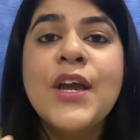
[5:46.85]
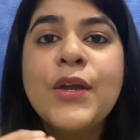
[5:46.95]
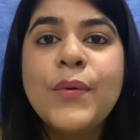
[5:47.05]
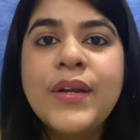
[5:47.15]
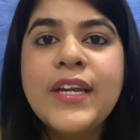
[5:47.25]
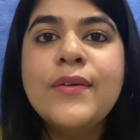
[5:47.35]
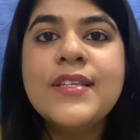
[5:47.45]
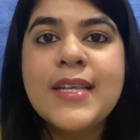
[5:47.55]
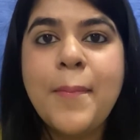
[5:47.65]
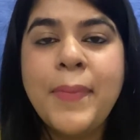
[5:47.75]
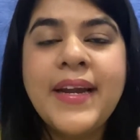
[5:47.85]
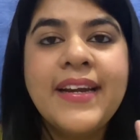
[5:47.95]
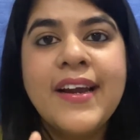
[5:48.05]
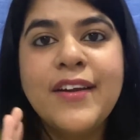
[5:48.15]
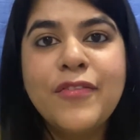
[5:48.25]
you need to separate
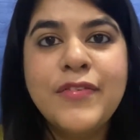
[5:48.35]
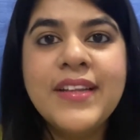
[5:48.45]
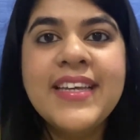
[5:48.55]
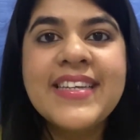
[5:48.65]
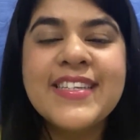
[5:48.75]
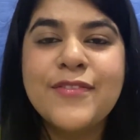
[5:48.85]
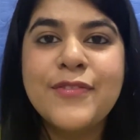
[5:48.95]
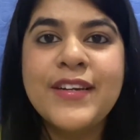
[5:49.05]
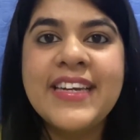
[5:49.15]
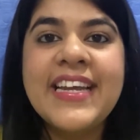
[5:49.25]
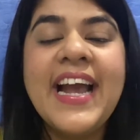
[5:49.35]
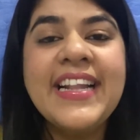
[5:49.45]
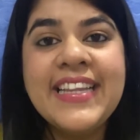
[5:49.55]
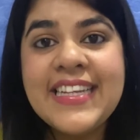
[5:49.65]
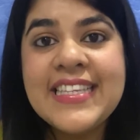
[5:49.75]
different things differently
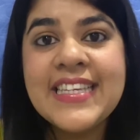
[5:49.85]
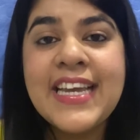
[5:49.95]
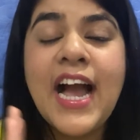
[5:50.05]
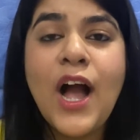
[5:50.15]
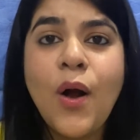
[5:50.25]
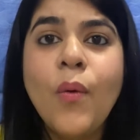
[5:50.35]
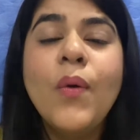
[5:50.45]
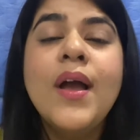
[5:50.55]
and then see how